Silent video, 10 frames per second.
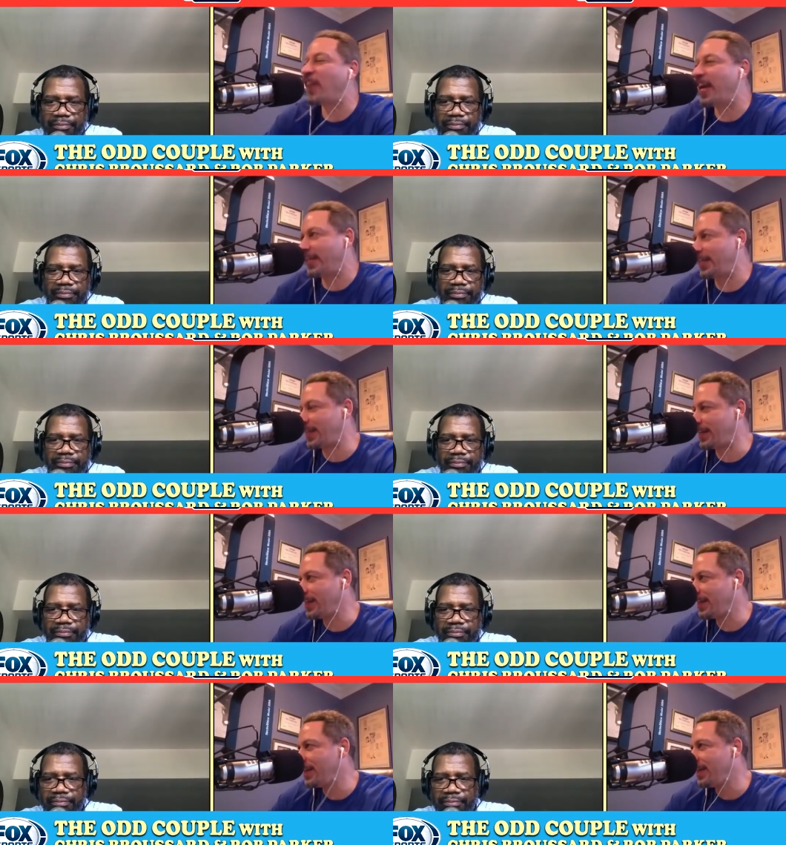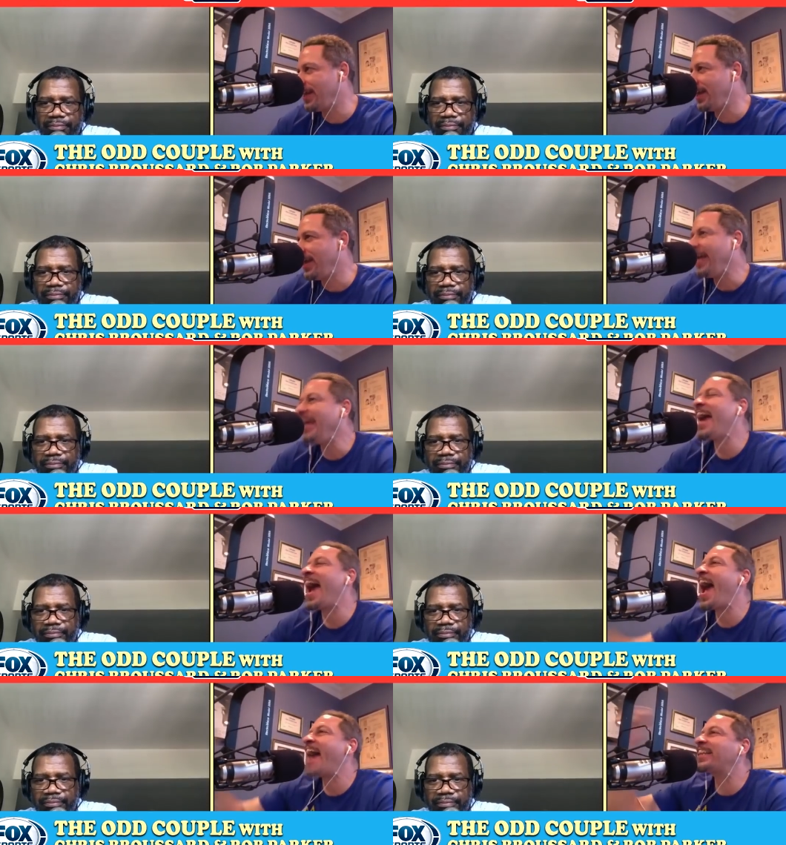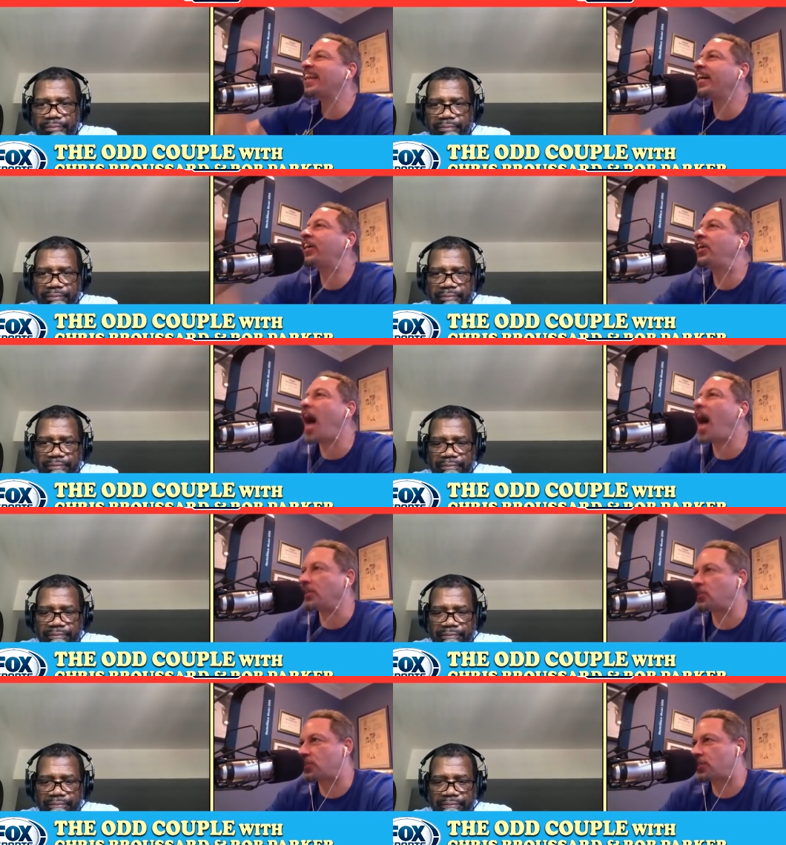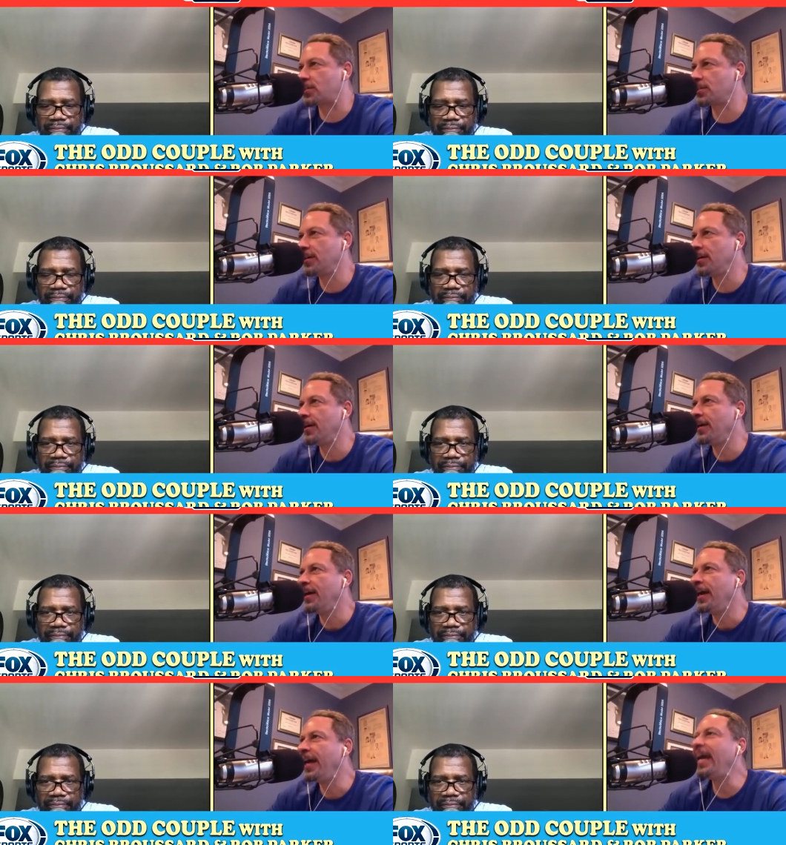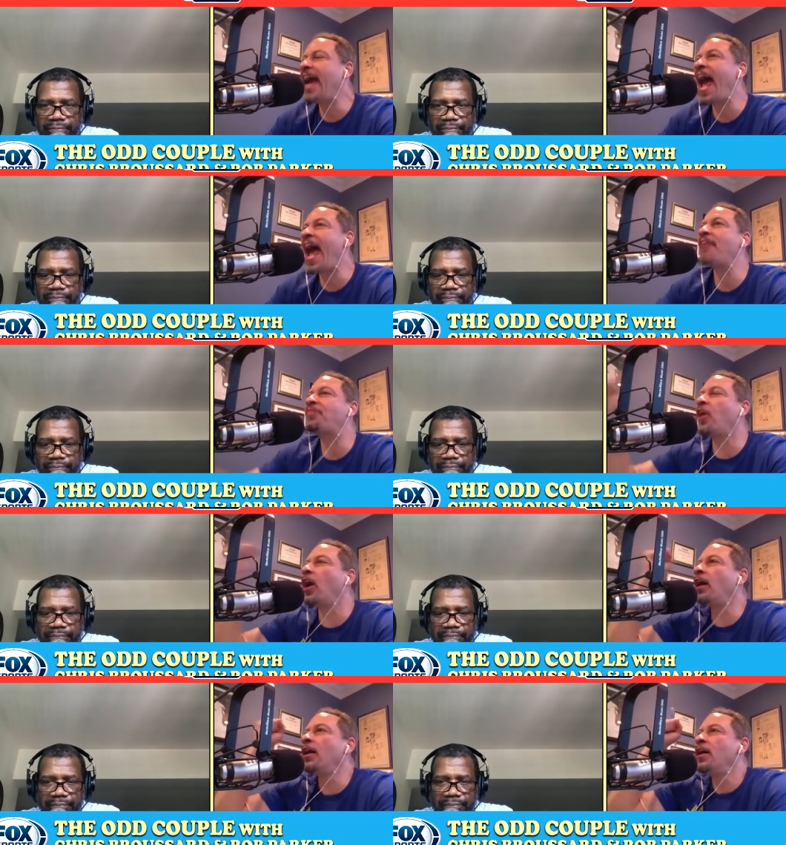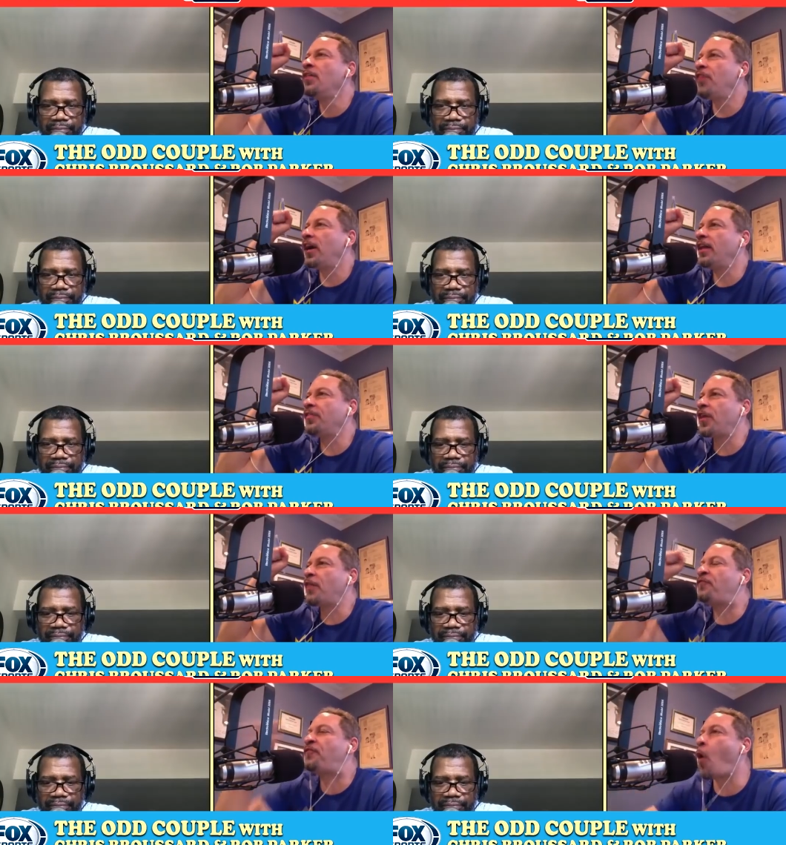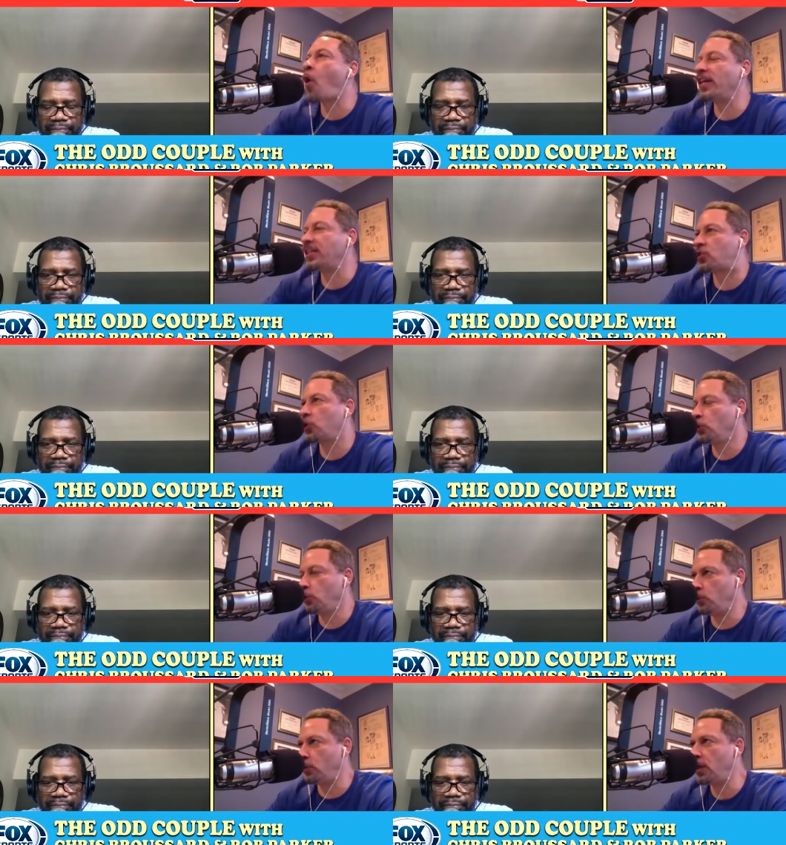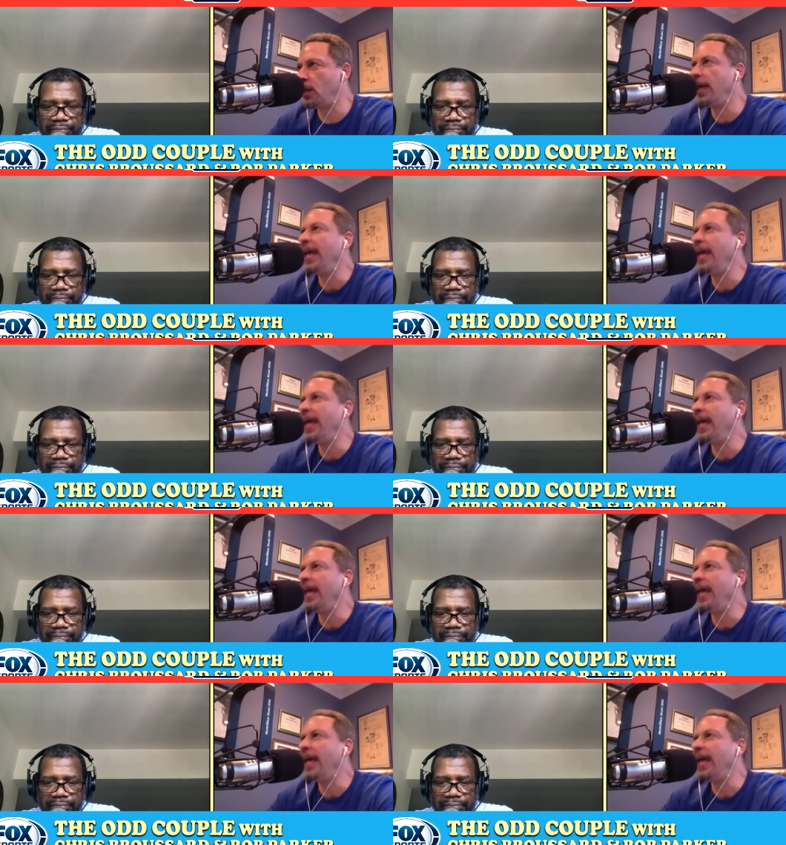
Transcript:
Speaker 1: love it. He had the guts he had the, the, the fortitude.